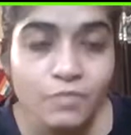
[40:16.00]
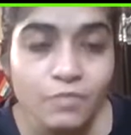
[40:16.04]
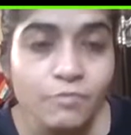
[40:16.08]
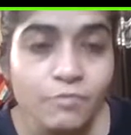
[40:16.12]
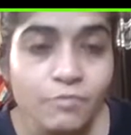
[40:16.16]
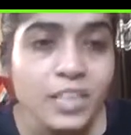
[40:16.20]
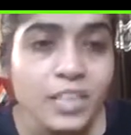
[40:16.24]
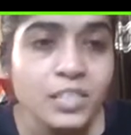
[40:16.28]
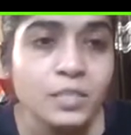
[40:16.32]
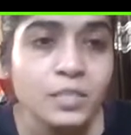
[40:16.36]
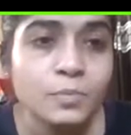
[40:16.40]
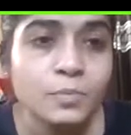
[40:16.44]

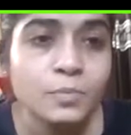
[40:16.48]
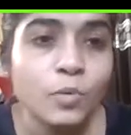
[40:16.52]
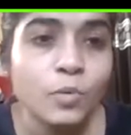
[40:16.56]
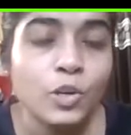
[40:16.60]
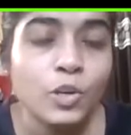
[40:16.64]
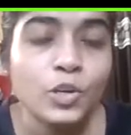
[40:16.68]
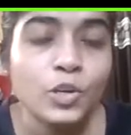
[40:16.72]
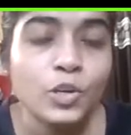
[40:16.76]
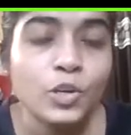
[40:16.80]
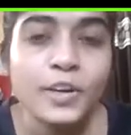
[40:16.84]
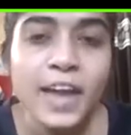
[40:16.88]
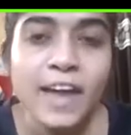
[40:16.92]
First pull
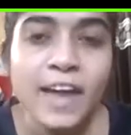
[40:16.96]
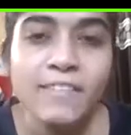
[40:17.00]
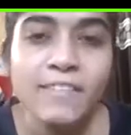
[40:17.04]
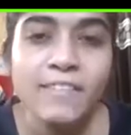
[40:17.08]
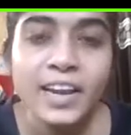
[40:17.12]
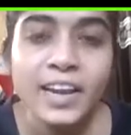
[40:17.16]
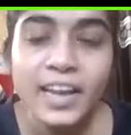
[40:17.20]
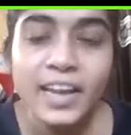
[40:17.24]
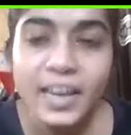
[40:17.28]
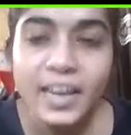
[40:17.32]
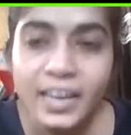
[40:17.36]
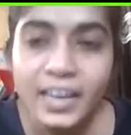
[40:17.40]
your
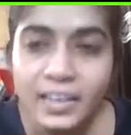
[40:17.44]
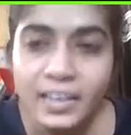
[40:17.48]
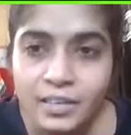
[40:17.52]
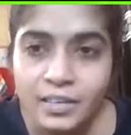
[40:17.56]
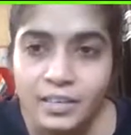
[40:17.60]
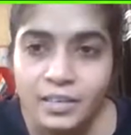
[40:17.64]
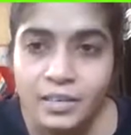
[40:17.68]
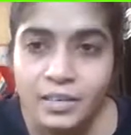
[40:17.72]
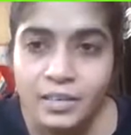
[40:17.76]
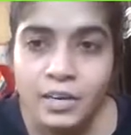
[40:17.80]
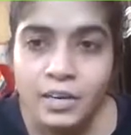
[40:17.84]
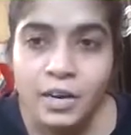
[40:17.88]
navel in,
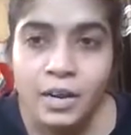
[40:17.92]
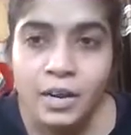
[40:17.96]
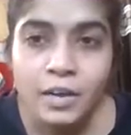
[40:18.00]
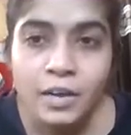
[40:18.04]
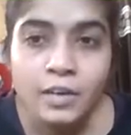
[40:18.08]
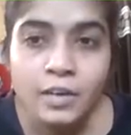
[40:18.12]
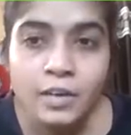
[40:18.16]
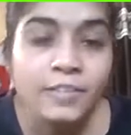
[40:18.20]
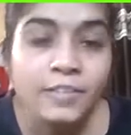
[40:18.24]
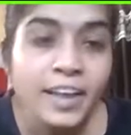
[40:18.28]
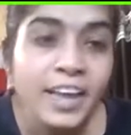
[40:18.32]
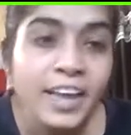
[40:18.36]

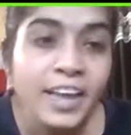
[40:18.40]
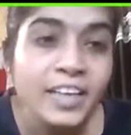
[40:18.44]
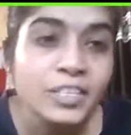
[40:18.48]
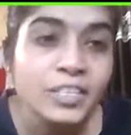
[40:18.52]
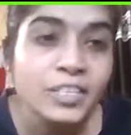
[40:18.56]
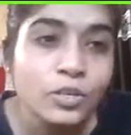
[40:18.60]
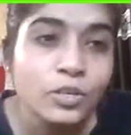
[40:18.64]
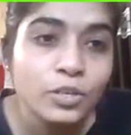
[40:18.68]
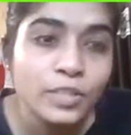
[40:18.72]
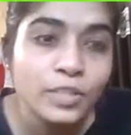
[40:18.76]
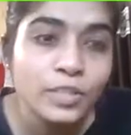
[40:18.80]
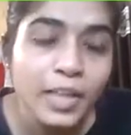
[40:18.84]

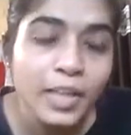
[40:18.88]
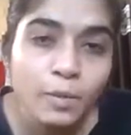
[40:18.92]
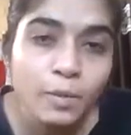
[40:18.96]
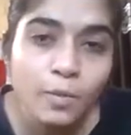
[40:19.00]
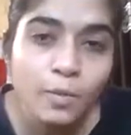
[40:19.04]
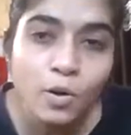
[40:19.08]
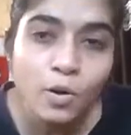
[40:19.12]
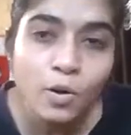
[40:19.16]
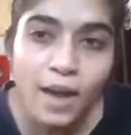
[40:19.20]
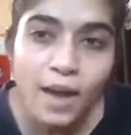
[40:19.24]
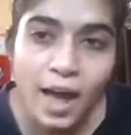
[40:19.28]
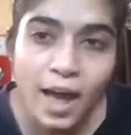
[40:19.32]
raise your
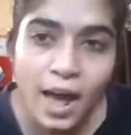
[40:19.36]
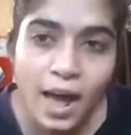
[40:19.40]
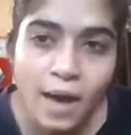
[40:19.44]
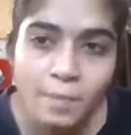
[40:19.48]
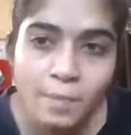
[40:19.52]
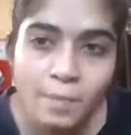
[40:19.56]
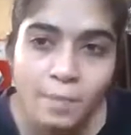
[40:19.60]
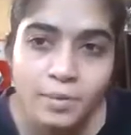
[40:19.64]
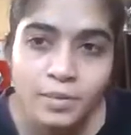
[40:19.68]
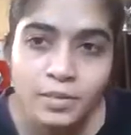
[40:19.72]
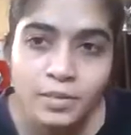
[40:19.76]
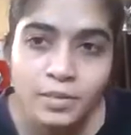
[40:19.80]
tailbone
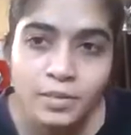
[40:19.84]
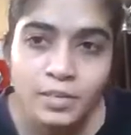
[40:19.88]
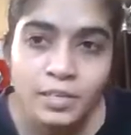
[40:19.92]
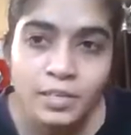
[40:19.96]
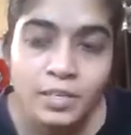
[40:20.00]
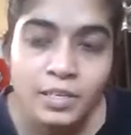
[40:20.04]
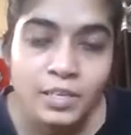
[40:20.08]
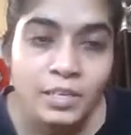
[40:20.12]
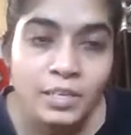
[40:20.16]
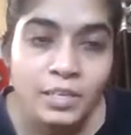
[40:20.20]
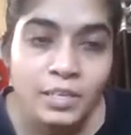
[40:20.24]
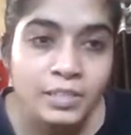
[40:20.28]
up,
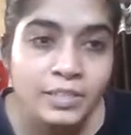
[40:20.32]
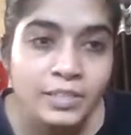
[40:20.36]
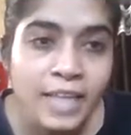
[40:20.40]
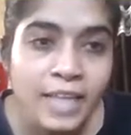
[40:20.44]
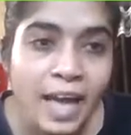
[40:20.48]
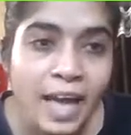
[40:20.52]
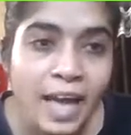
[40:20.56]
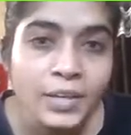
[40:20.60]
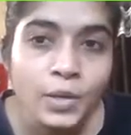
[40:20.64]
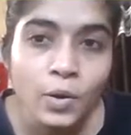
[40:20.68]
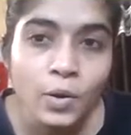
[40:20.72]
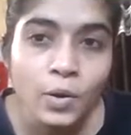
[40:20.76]

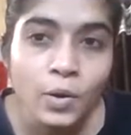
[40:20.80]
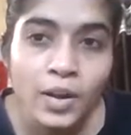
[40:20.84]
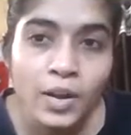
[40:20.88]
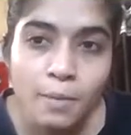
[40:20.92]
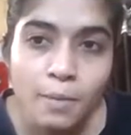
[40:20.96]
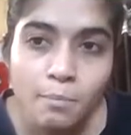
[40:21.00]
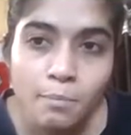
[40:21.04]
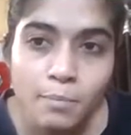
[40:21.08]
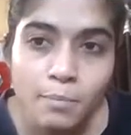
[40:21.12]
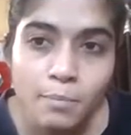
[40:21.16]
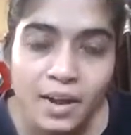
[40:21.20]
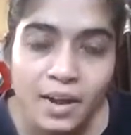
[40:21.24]
then your
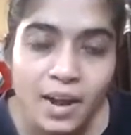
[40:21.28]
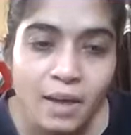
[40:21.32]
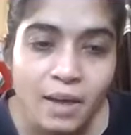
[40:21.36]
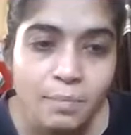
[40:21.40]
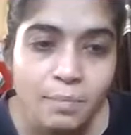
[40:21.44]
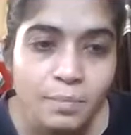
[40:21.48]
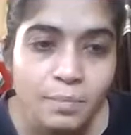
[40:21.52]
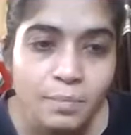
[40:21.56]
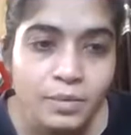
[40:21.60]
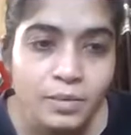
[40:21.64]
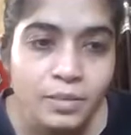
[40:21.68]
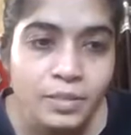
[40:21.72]
lumbar
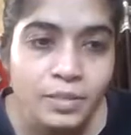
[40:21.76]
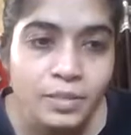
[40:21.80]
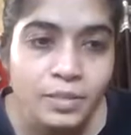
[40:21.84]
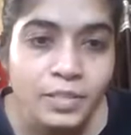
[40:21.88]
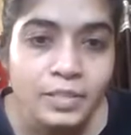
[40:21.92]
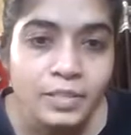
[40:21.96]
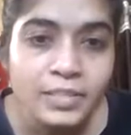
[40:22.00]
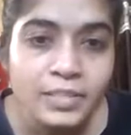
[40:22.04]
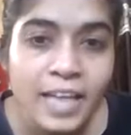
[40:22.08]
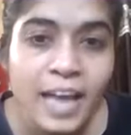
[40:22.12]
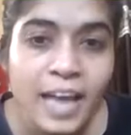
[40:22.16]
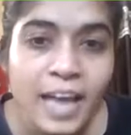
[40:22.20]
up,
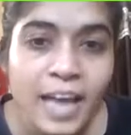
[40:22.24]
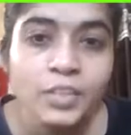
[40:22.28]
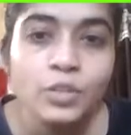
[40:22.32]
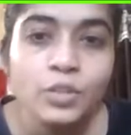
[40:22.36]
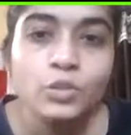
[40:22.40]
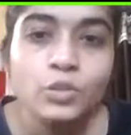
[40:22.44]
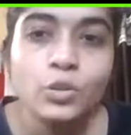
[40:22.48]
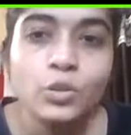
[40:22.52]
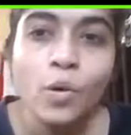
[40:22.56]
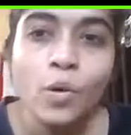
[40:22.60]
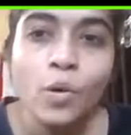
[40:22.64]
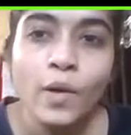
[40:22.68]
then
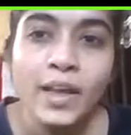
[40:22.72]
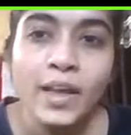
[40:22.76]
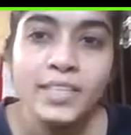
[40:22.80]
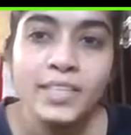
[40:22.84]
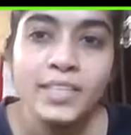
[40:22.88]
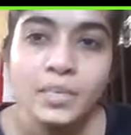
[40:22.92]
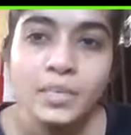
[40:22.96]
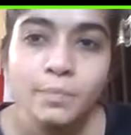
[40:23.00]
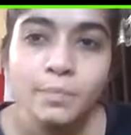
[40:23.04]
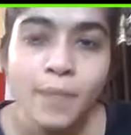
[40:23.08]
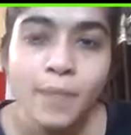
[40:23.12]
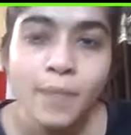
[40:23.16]
your
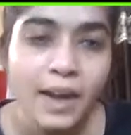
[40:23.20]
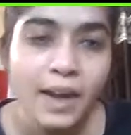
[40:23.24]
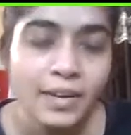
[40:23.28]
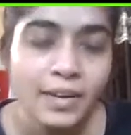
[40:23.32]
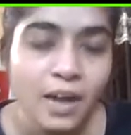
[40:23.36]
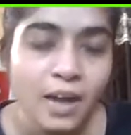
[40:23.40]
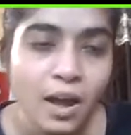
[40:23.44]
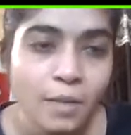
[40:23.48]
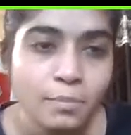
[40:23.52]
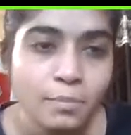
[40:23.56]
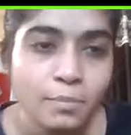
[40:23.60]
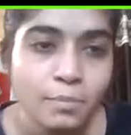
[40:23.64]
thoracic part
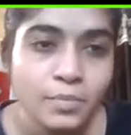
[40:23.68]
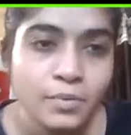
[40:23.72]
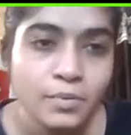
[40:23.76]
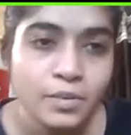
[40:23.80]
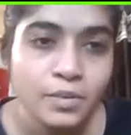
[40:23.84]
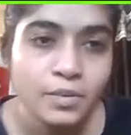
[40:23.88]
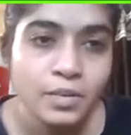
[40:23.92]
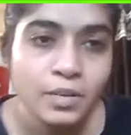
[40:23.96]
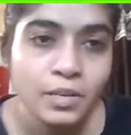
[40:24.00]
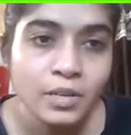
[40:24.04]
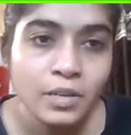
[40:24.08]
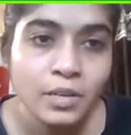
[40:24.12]
up.
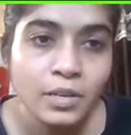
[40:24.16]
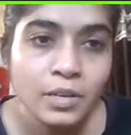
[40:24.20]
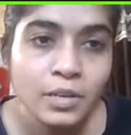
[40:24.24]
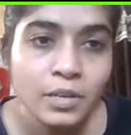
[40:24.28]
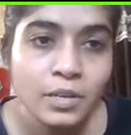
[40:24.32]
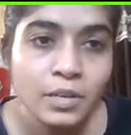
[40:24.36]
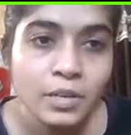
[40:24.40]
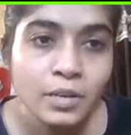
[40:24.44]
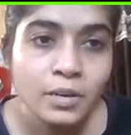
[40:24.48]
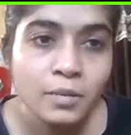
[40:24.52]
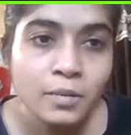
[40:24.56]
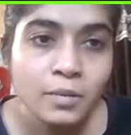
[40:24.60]

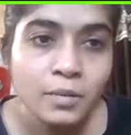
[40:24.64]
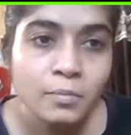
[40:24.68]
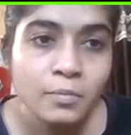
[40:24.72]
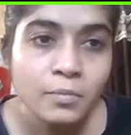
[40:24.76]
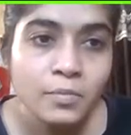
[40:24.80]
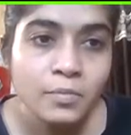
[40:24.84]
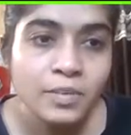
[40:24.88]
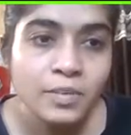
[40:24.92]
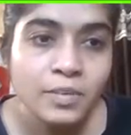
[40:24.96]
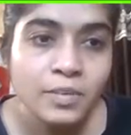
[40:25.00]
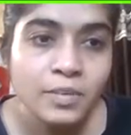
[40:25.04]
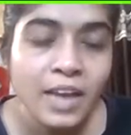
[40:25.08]

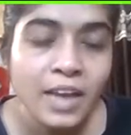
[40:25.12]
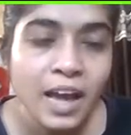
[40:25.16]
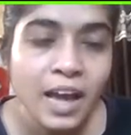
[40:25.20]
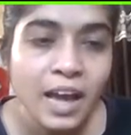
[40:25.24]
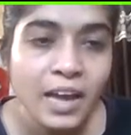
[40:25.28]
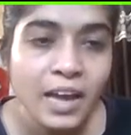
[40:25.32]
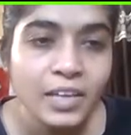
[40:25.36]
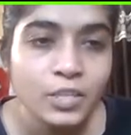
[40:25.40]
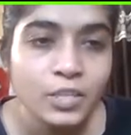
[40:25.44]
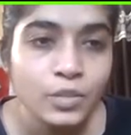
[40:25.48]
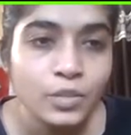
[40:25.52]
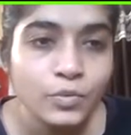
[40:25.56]

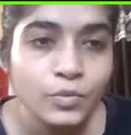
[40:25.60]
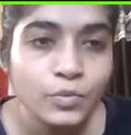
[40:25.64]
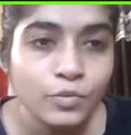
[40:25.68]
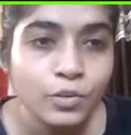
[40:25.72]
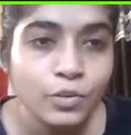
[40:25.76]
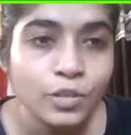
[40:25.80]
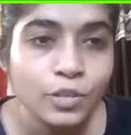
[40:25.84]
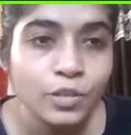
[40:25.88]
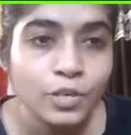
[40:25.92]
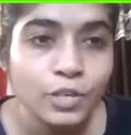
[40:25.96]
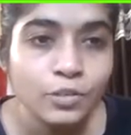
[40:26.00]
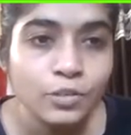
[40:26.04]
Nice,
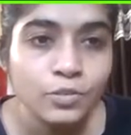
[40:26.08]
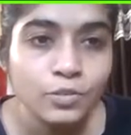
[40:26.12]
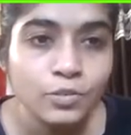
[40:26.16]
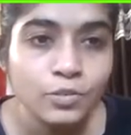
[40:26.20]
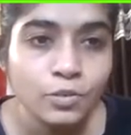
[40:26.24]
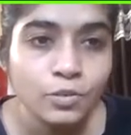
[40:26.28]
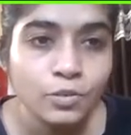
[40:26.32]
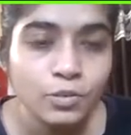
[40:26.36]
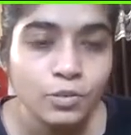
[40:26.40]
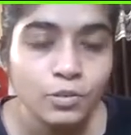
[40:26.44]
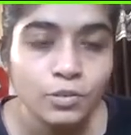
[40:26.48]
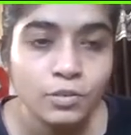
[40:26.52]
full
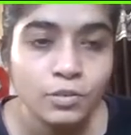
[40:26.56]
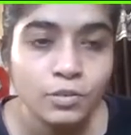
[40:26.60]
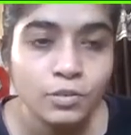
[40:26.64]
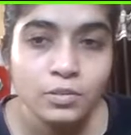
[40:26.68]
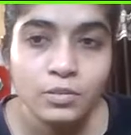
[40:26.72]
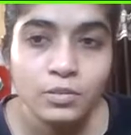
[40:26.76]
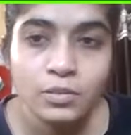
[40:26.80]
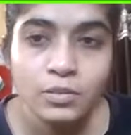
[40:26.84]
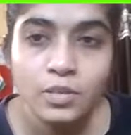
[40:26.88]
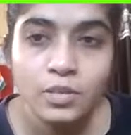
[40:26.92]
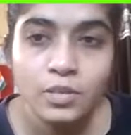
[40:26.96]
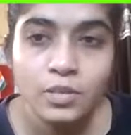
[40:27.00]
control.
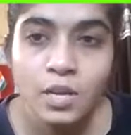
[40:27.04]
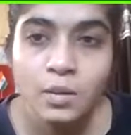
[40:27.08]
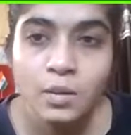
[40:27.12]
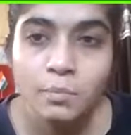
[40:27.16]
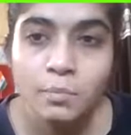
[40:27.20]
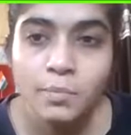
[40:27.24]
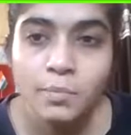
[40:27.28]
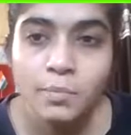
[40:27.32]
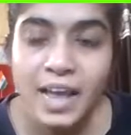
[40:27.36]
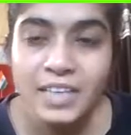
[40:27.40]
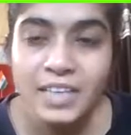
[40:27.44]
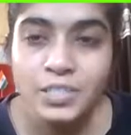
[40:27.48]

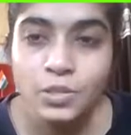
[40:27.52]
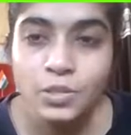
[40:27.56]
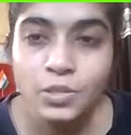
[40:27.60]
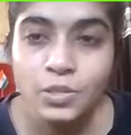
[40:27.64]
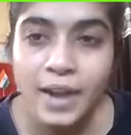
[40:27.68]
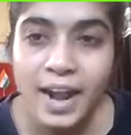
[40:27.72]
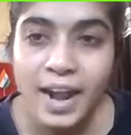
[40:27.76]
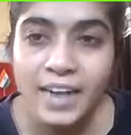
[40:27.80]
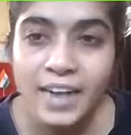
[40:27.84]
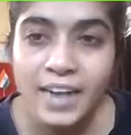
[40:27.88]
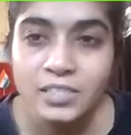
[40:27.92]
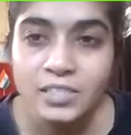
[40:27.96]
Press
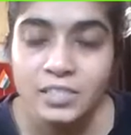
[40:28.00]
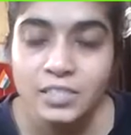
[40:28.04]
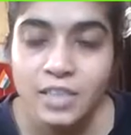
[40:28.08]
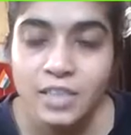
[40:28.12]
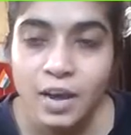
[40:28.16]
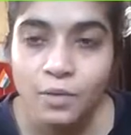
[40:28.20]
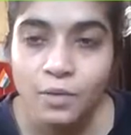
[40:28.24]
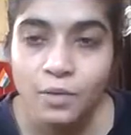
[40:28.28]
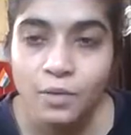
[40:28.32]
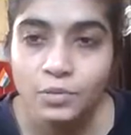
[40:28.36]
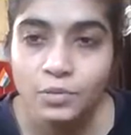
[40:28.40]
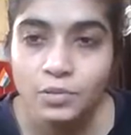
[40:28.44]
your hands
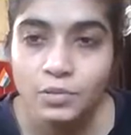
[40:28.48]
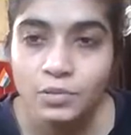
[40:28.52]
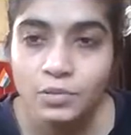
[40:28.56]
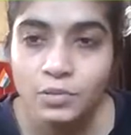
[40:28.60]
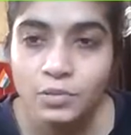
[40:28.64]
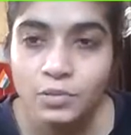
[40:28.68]
down.